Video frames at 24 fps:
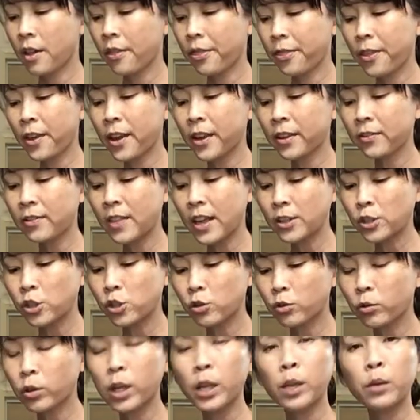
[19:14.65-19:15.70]
thing that
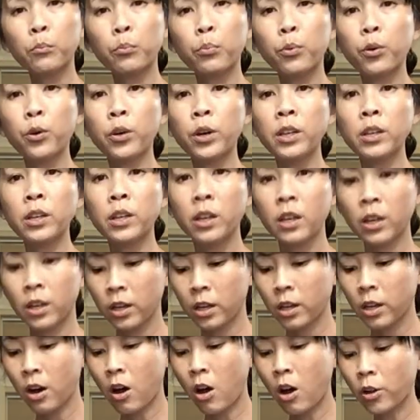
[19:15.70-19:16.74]
you can put
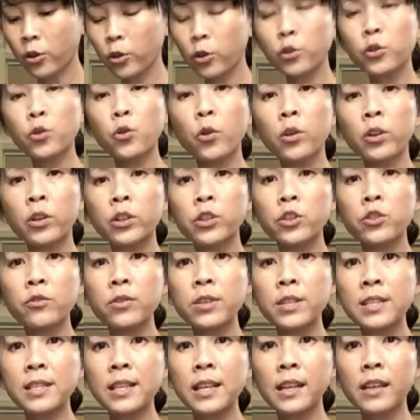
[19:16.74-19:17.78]
all your
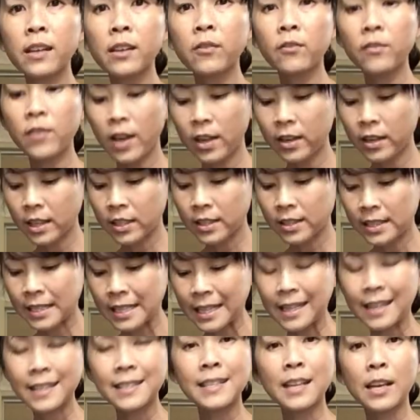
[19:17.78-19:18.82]
toiletries in that is
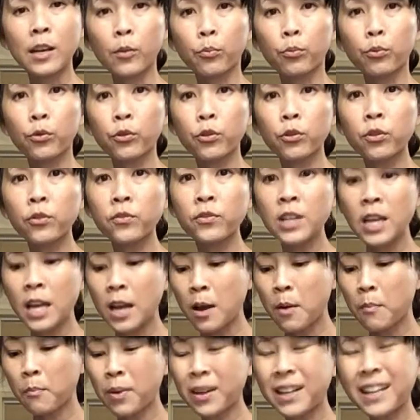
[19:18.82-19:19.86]
TSA approved,
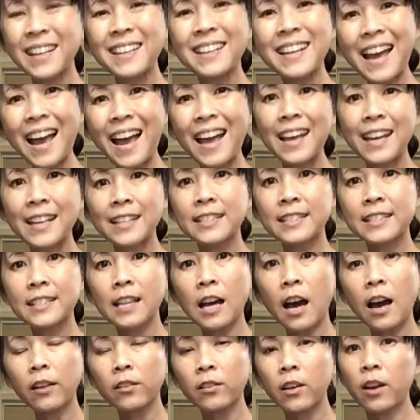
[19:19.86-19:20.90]
but it's
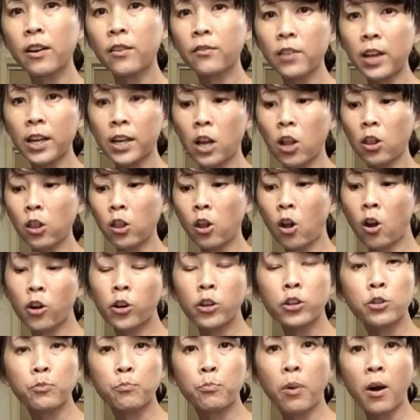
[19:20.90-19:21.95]
got kind of like a
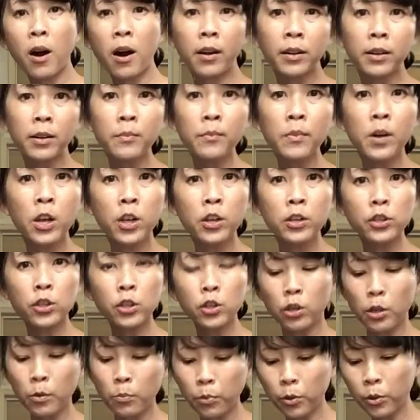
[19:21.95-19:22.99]
large bottom, so
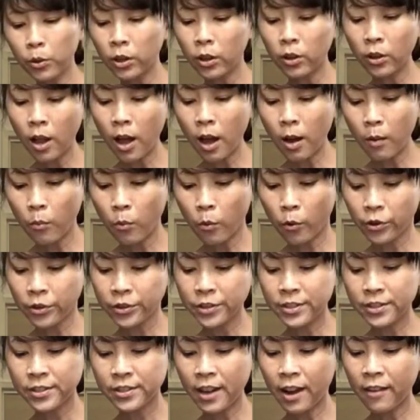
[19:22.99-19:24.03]
you can put a lot more
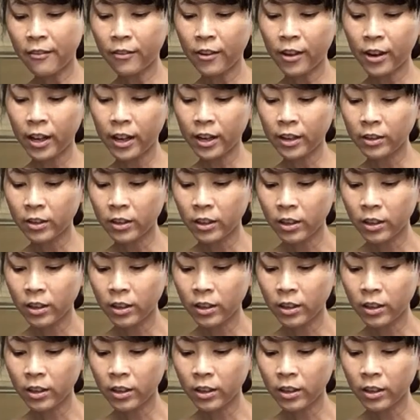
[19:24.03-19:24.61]
stuff in it.